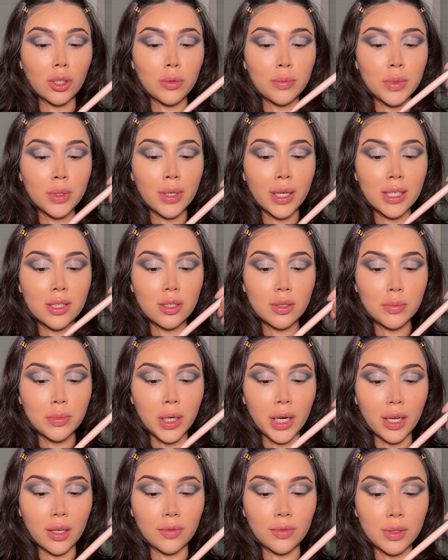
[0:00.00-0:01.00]
hope you guys are
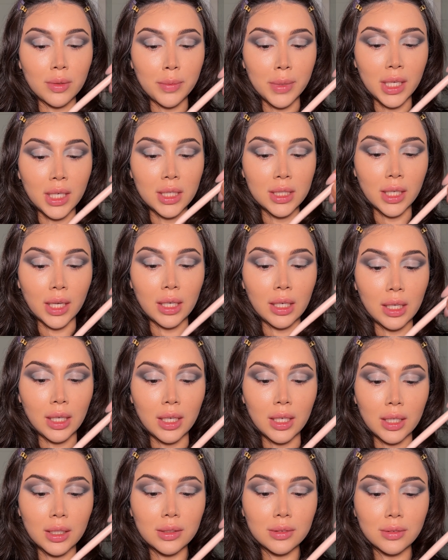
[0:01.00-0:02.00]
praying for me because I need
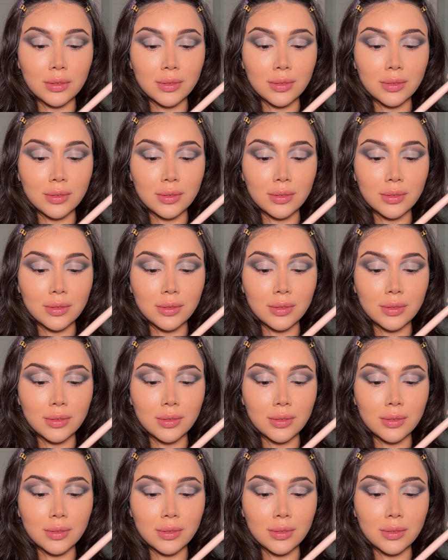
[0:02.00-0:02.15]
it.